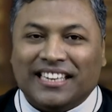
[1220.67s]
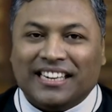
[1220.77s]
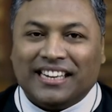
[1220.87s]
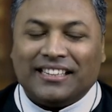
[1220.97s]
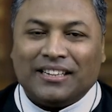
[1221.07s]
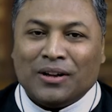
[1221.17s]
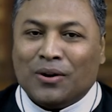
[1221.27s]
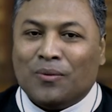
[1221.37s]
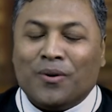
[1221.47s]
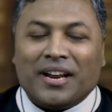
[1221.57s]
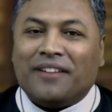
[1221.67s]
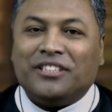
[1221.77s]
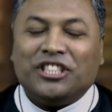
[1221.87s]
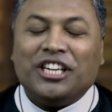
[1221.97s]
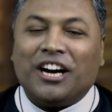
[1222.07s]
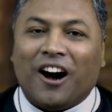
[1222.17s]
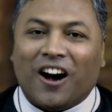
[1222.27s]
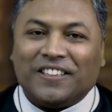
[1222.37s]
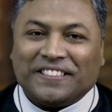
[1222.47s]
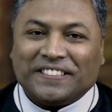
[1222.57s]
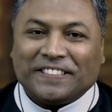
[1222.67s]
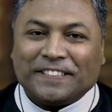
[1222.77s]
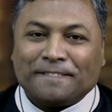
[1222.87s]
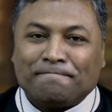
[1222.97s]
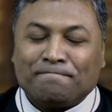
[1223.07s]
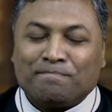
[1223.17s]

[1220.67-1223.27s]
girl whatever she asked.